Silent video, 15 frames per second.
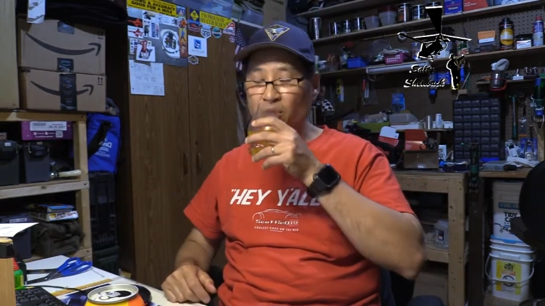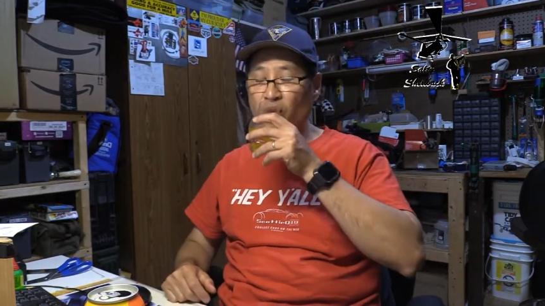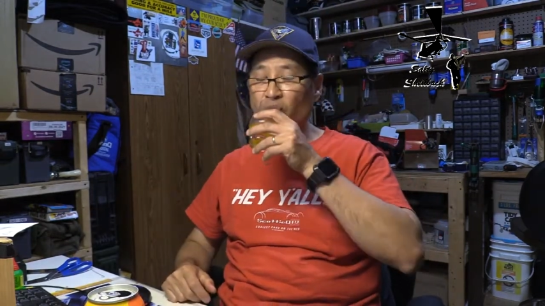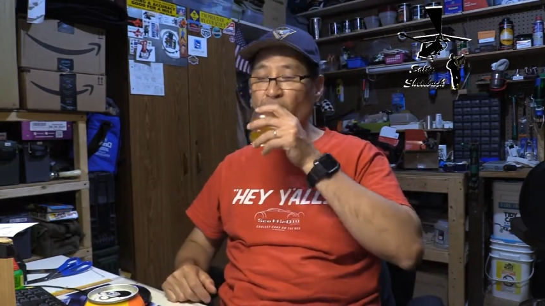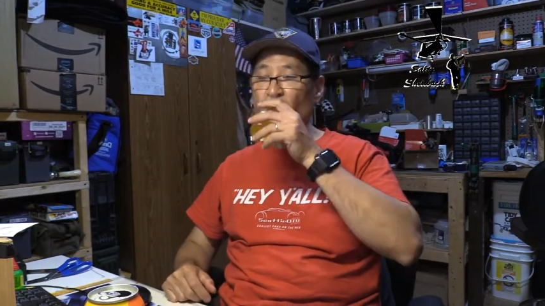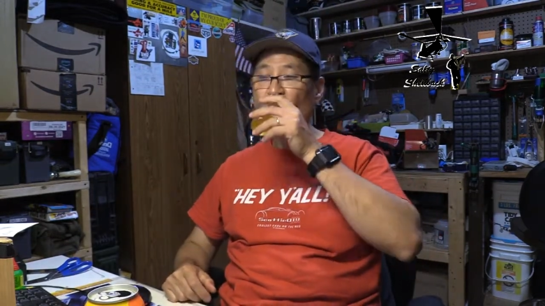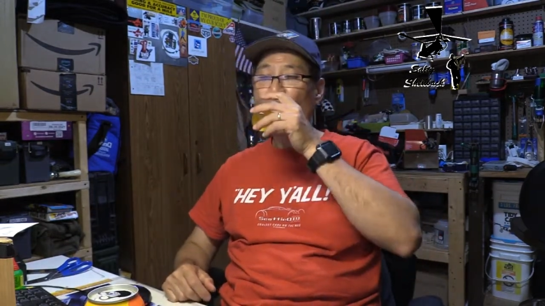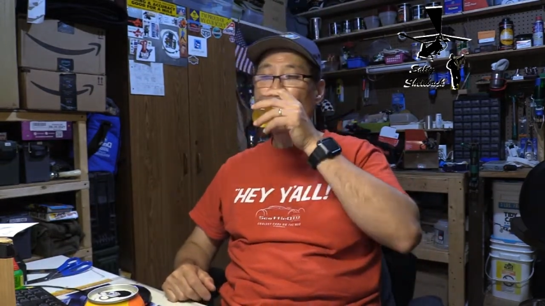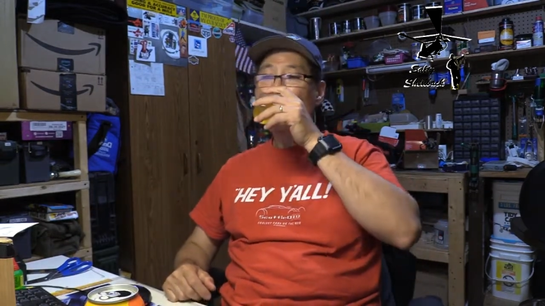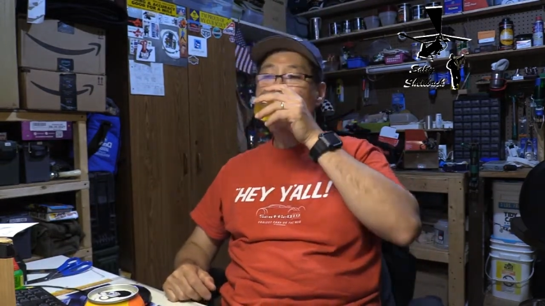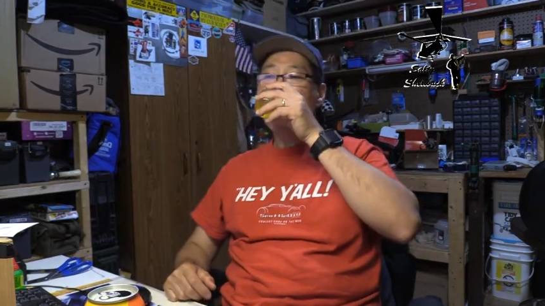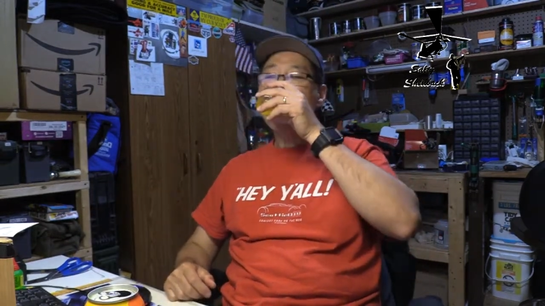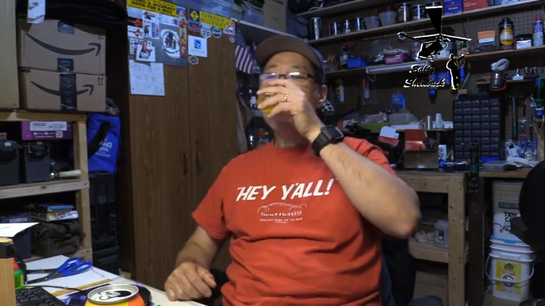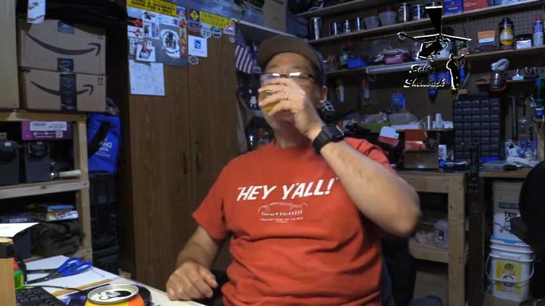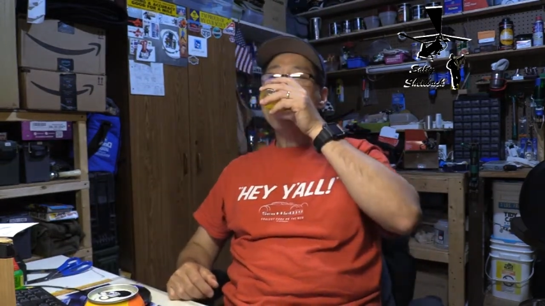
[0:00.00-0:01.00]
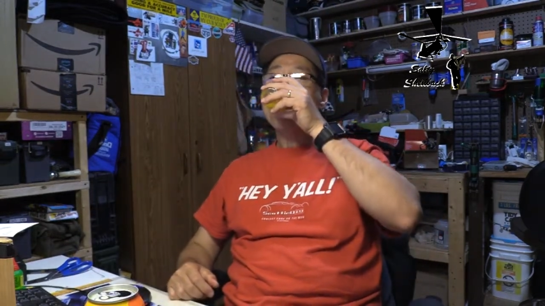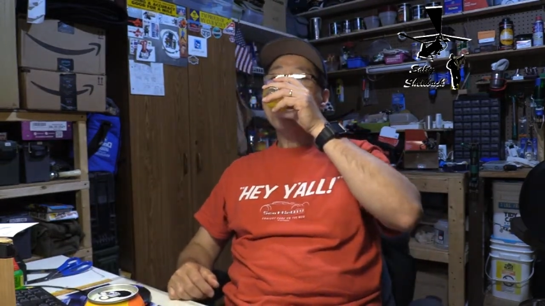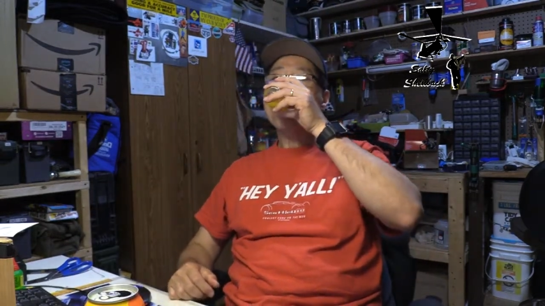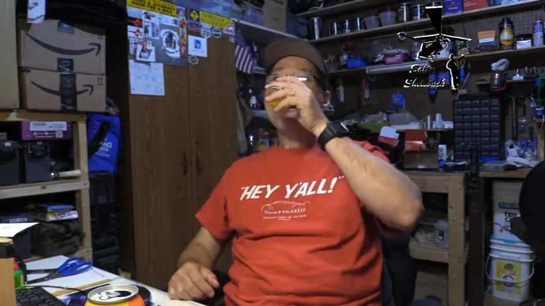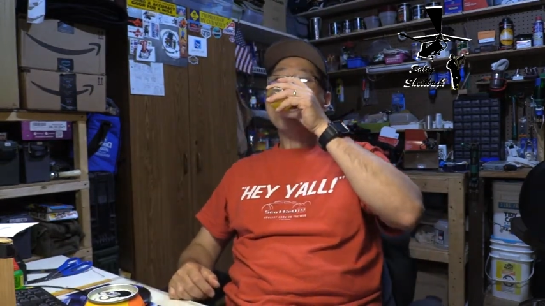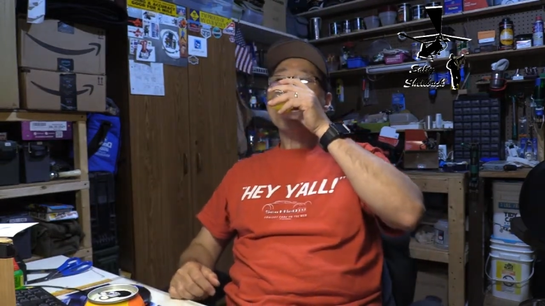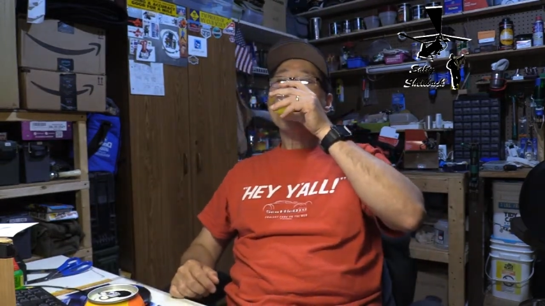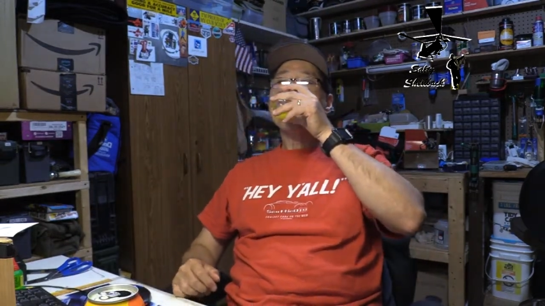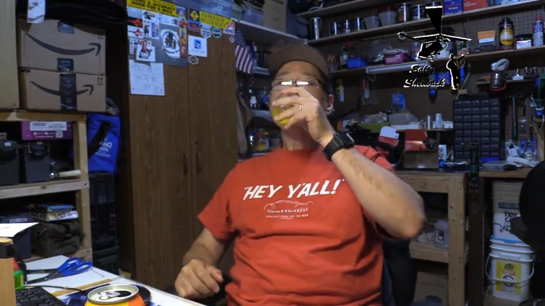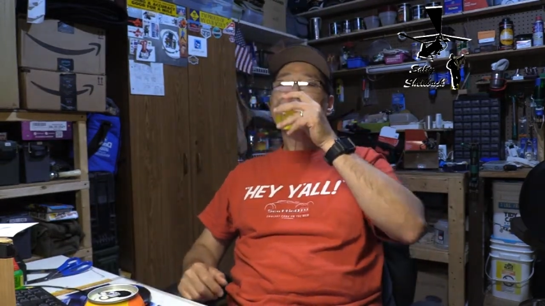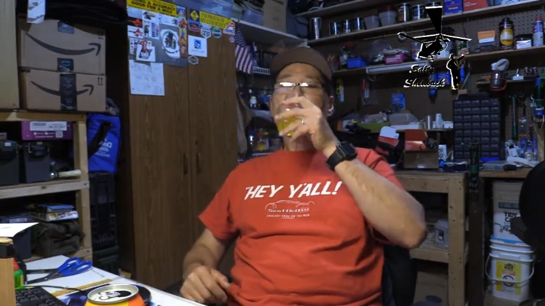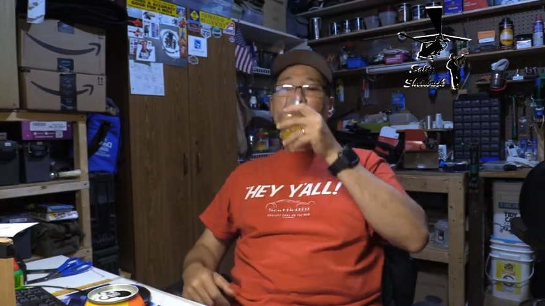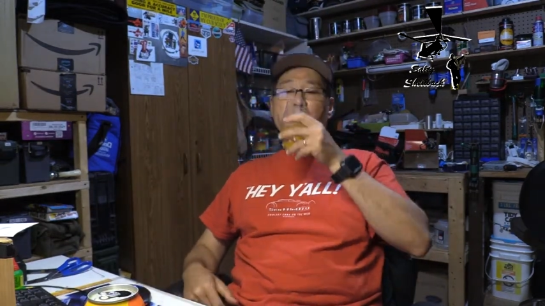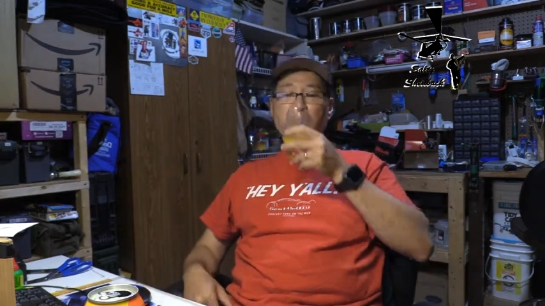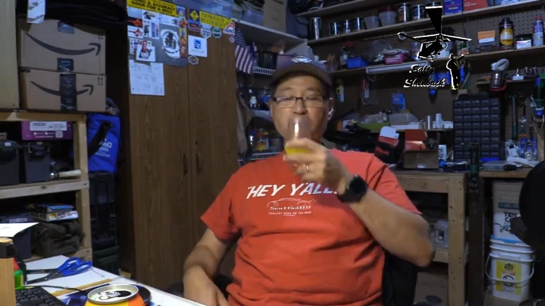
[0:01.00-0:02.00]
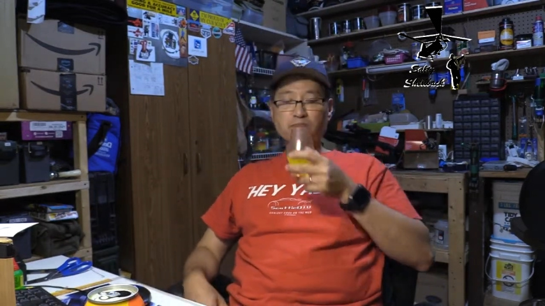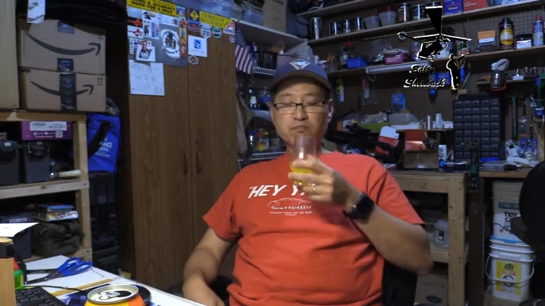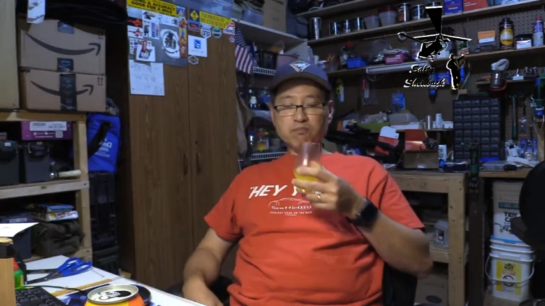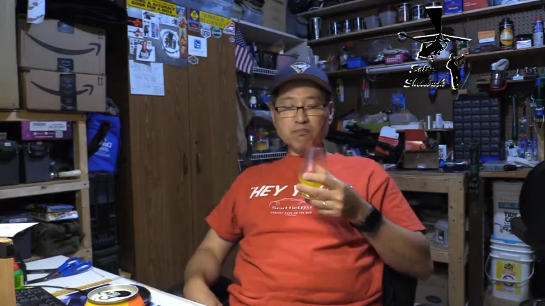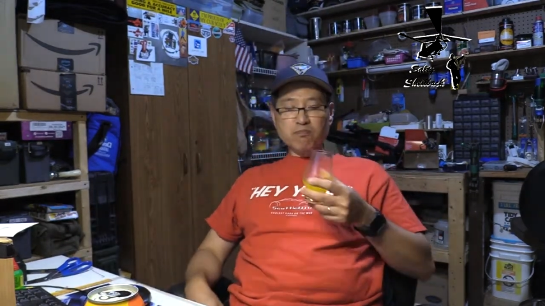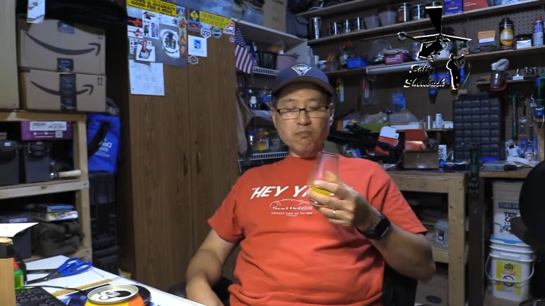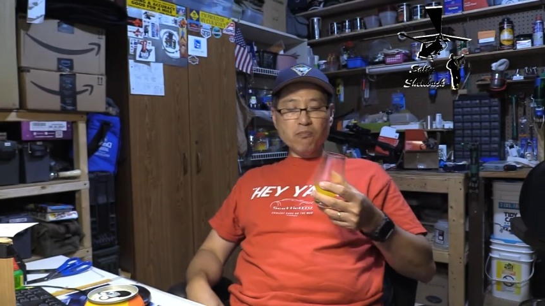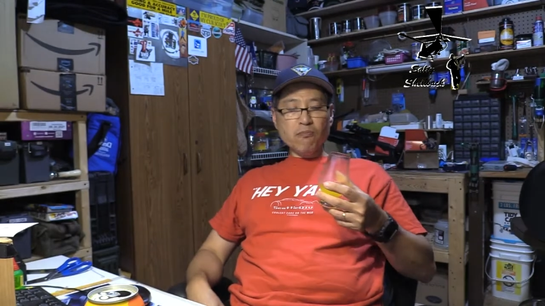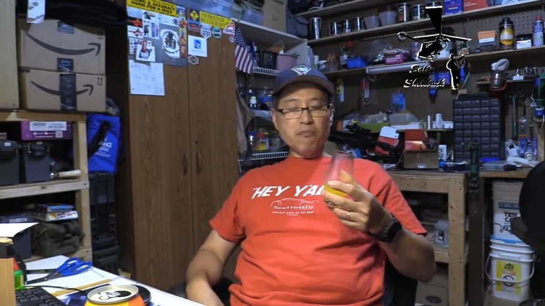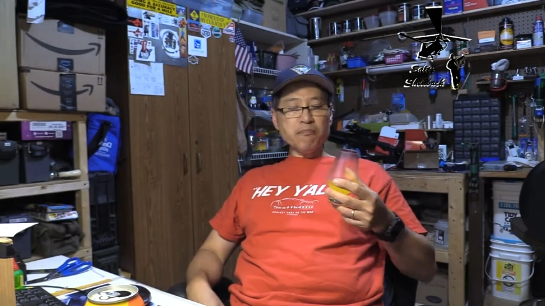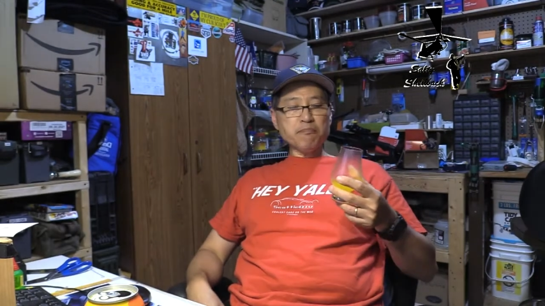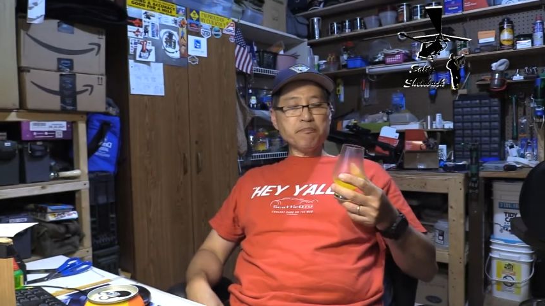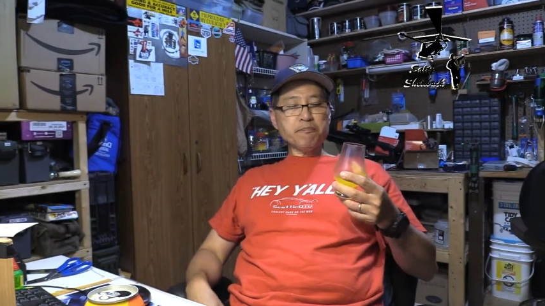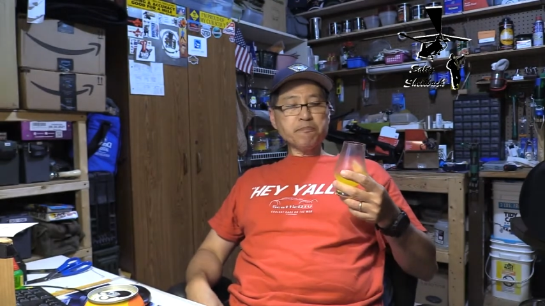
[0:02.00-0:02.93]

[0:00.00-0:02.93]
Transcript: Nobody speaks.